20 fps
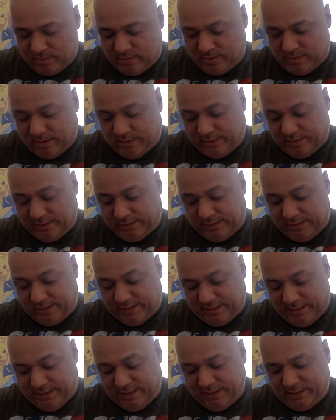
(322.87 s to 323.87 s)
I think they
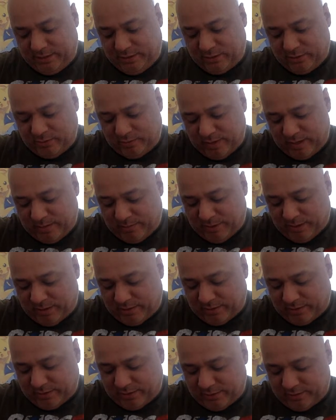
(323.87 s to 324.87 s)
need to do way
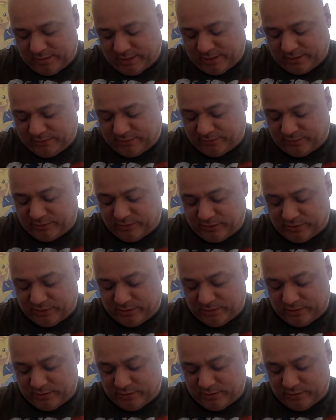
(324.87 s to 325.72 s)
better on their next version.